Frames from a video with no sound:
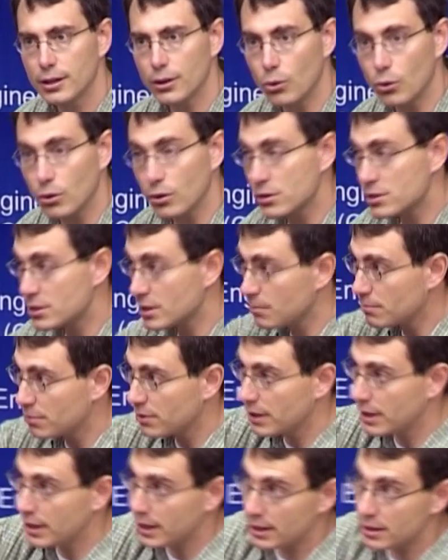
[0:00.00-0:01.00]
or some
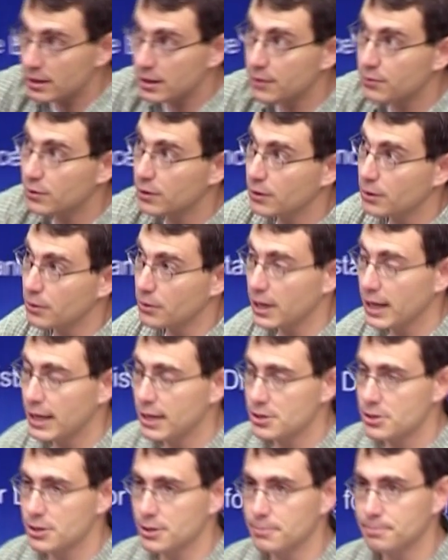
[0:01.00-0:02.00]
at a different
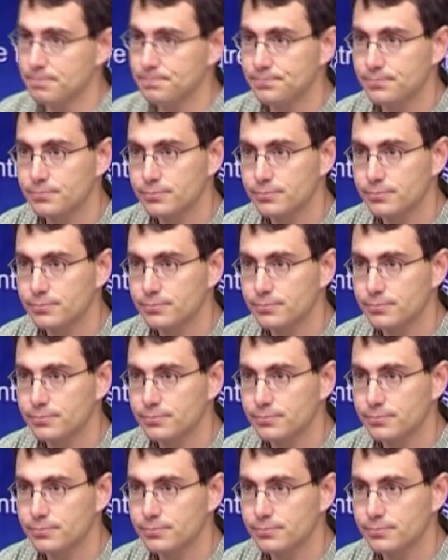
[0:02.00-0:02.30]
location